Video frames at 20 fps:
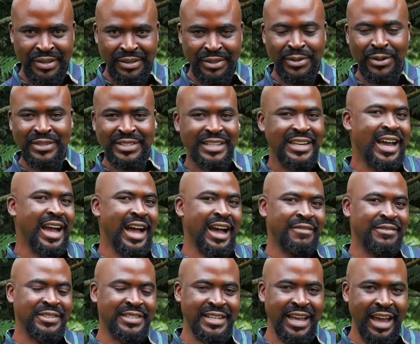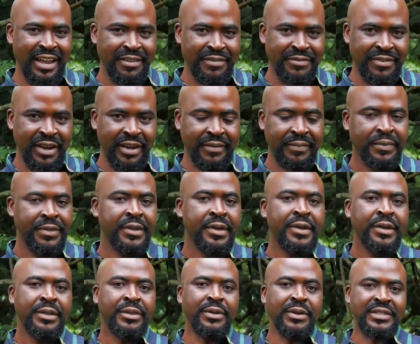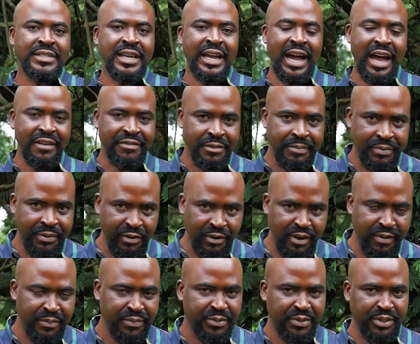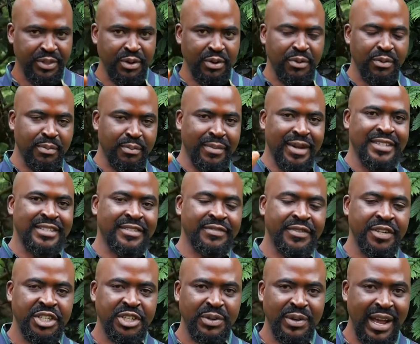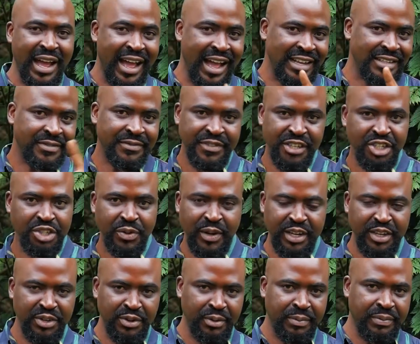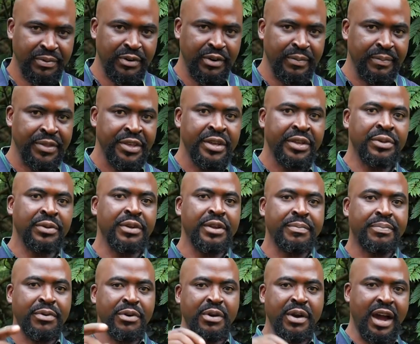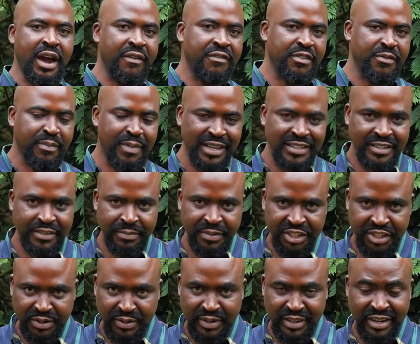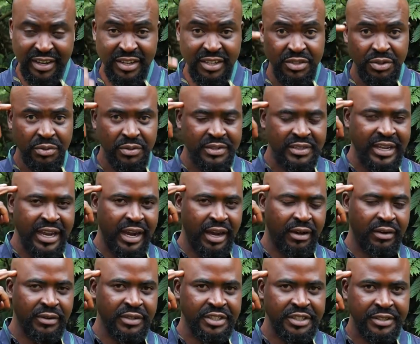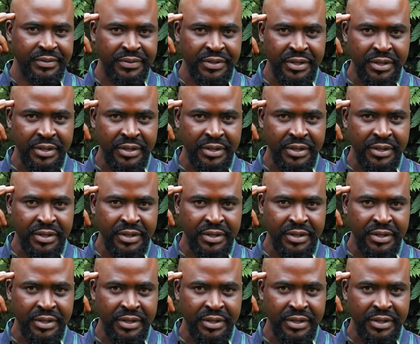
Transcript: does it have a side effect? Does it have a problem? No, masturbation has virtually no problem. The only problem you have with masturbation is your psychology.